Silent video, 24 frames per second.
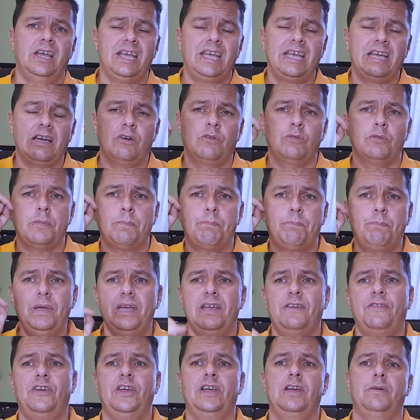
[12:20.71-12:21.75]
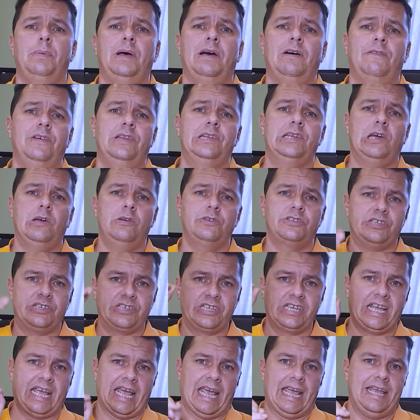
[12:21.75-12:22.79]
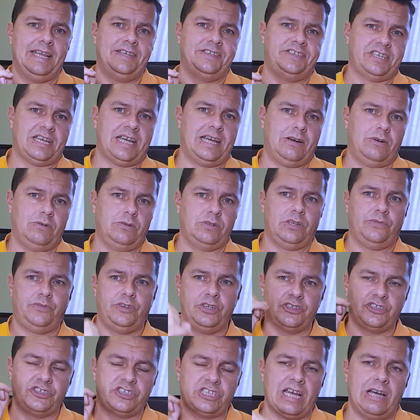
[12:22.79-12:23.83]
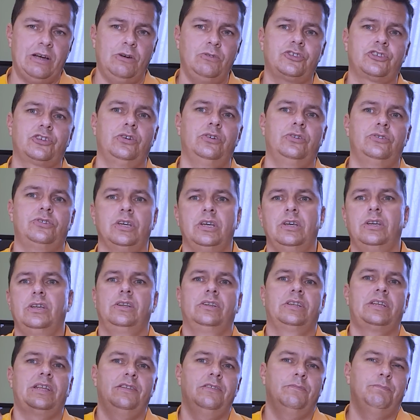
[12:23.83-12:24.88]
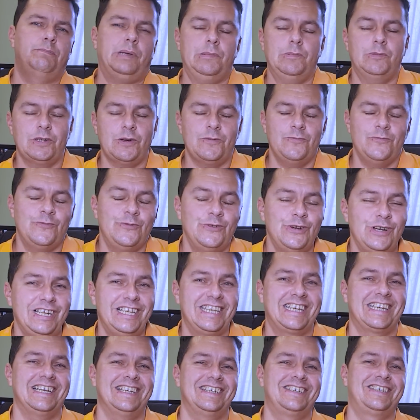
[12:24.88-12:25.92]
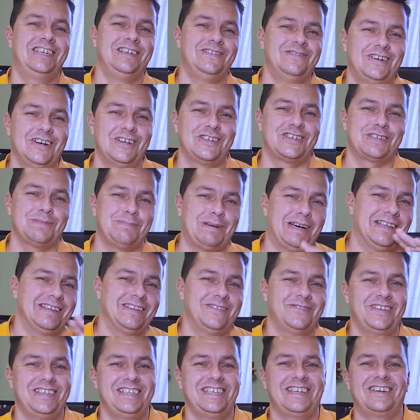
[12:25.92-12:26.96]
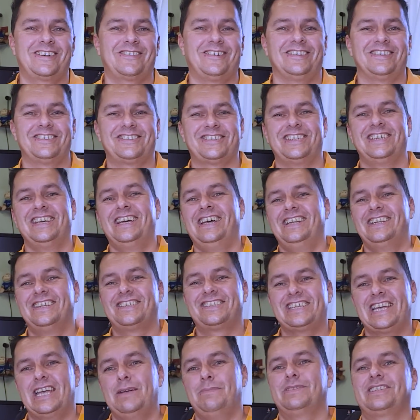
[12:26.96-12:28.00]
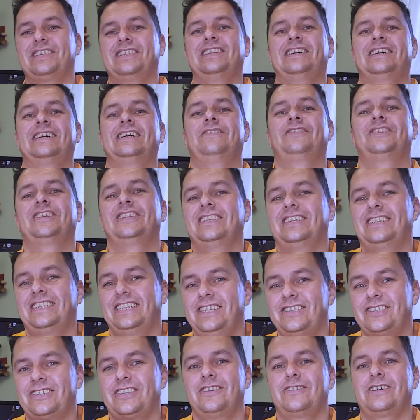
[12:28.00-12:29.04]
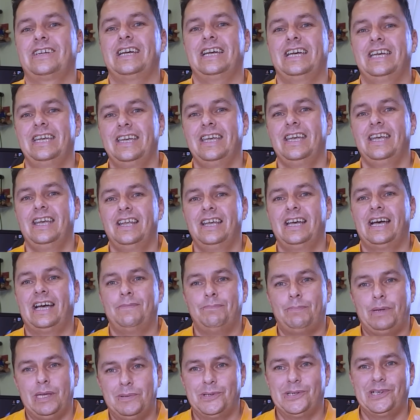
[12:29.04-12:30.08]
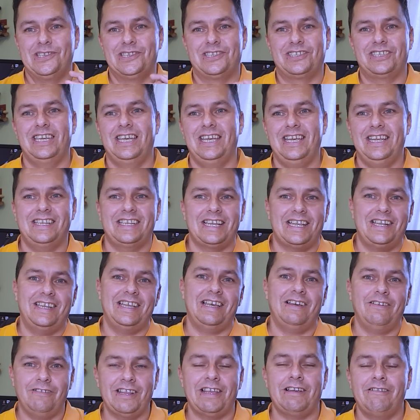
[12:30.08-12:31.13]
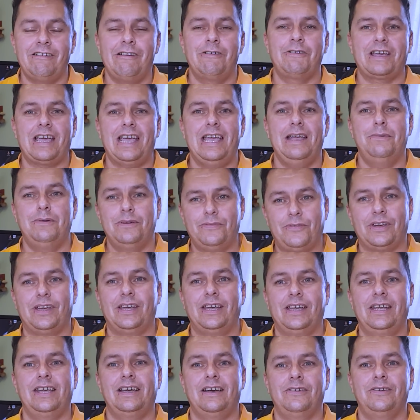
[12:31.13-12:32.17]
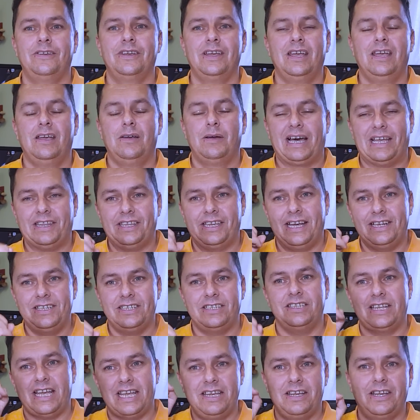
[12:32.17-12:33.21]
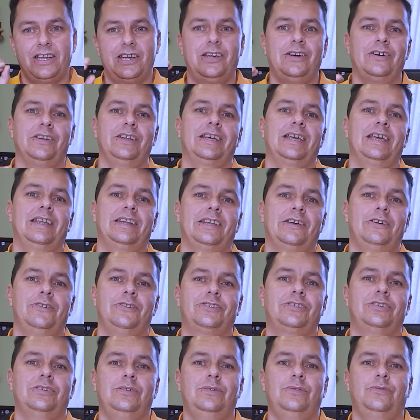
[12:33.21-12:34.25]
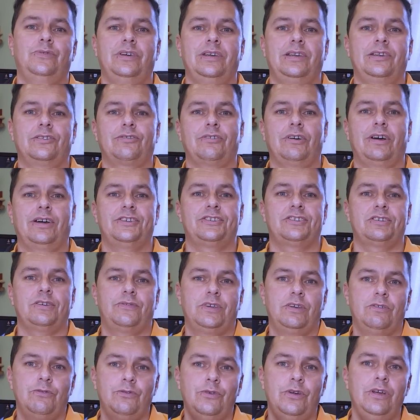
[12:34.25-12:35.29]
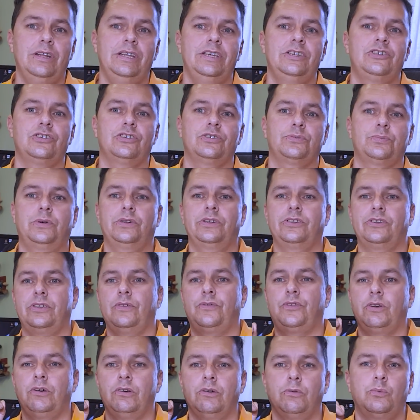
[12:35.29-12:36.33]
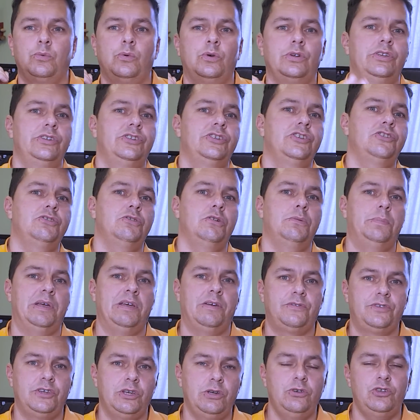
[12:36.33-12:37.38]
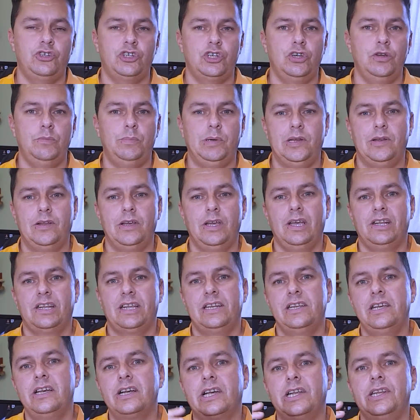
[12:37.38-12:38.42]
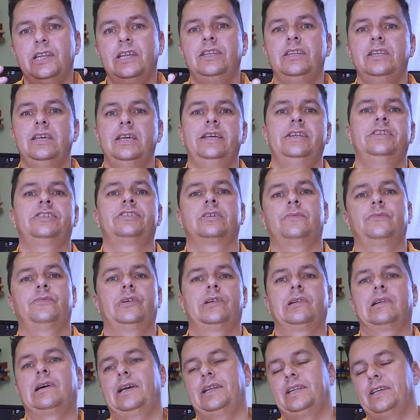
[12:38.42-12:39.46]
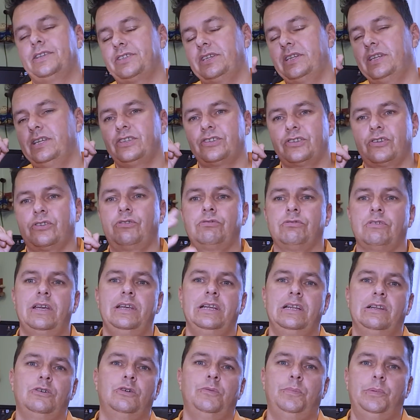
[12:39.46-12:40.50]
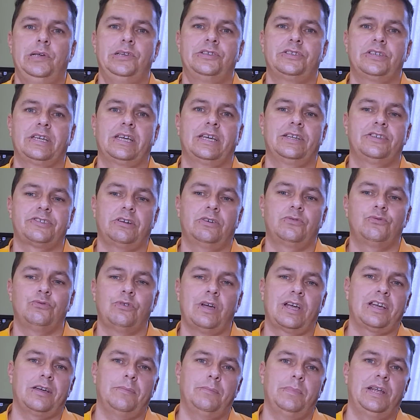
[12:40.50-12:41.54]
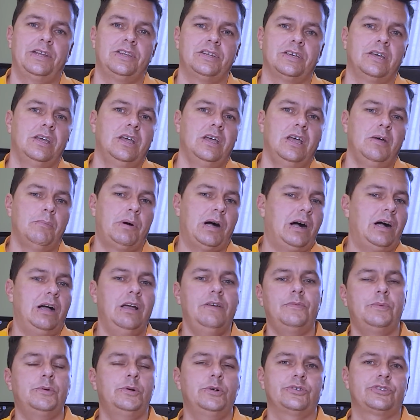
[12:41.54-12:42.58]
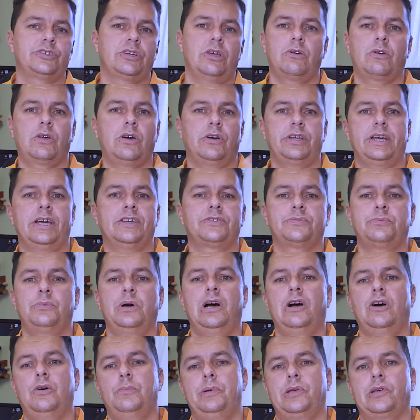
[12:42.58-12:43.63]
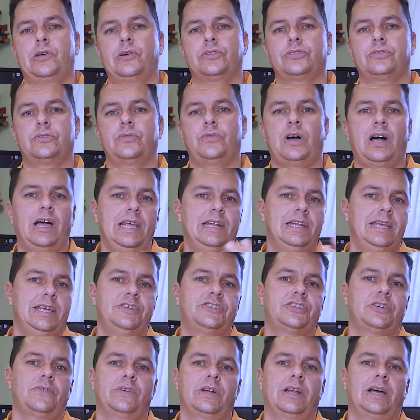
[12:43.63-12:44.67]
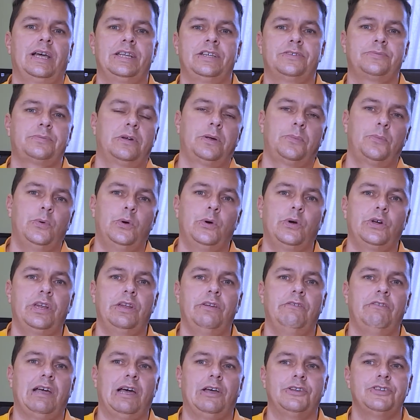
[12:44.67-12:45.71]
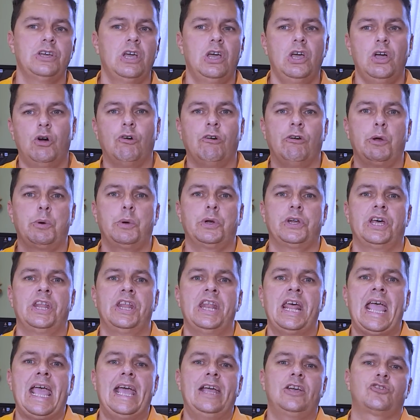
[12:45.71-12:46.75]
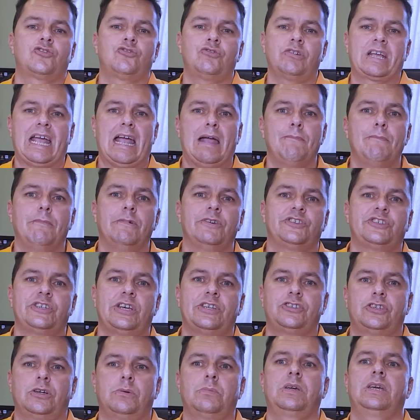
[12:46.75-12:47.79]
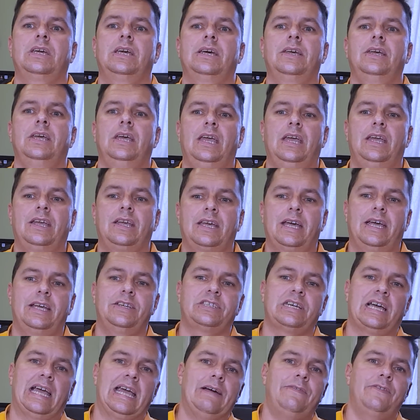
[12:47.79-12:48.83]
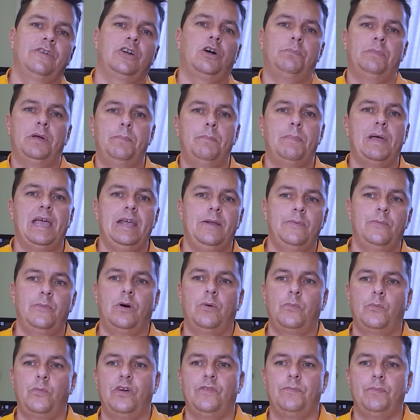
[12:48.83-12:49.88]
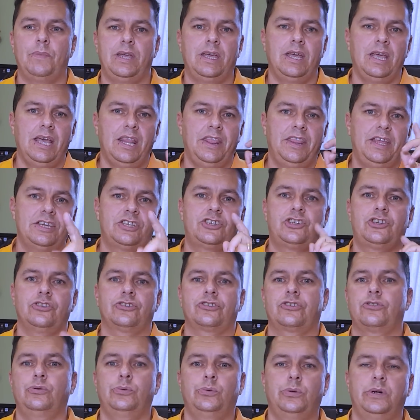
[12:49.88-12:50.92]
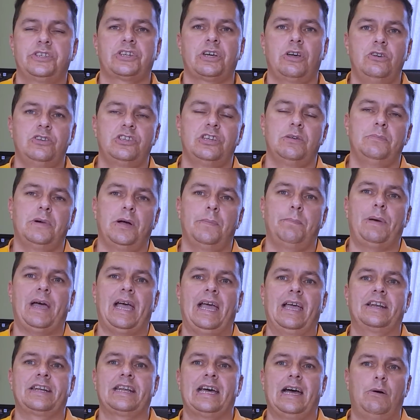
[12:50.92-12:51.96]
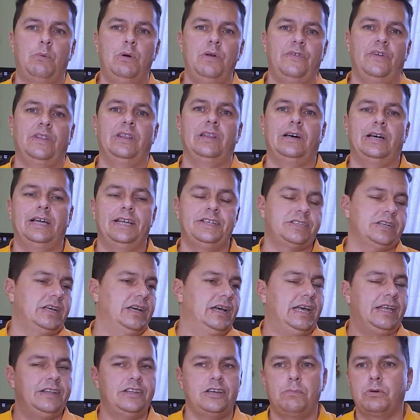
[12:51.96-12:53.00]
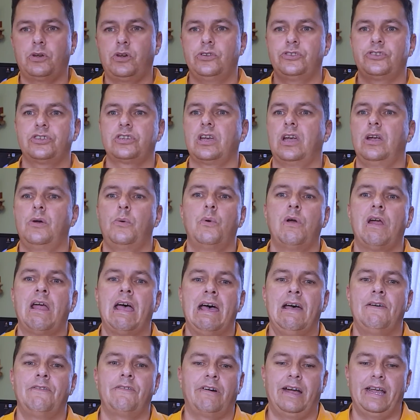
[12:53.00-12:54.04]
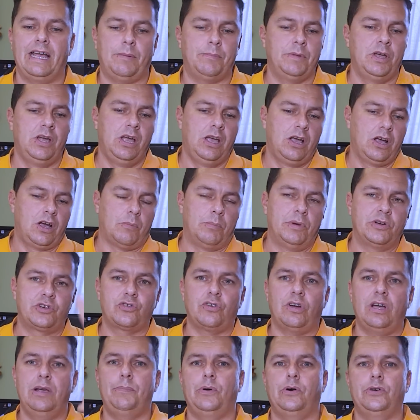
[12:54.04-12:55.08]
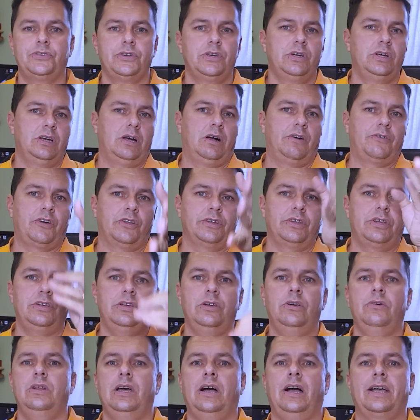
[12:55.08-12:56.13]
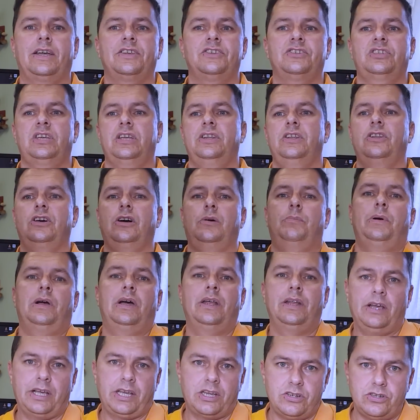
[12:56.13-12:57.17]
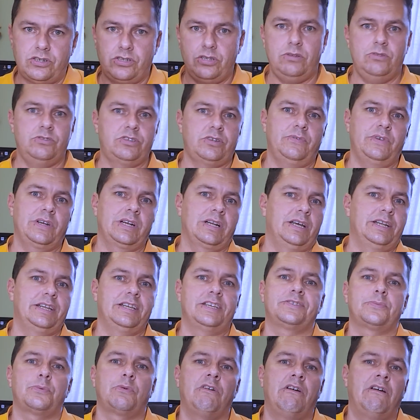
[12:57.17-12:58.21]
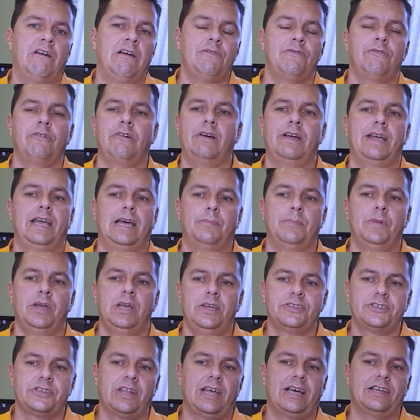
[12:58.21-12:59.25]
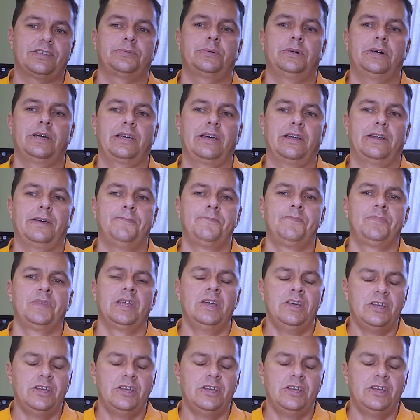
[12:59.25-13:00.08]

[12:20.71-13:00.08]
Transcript: You know, the big thing about videos is getting sound. If your sound's good, then people don't really care too much about the video quality. The same as the light. If the light's okay and people can see, then they're okay with it. You know, at the end of the day, you've got to get those two things right. So if you really just want to, if you wanted to do a bit of YouTubing, then you're going to need something like this. And it's a great little piece of kit, so I'd recommend it. But I've also got it as well because of I need something like this when I'm walking around, or I want an extra camera setup kit in case I haven't got my main one with me. This just always goes in my bag now with a light, and I'm good to go wherever I am. Got my tripod, I've got the unit, I can set it up and I can do something like this wherever I am. So that's why I got it.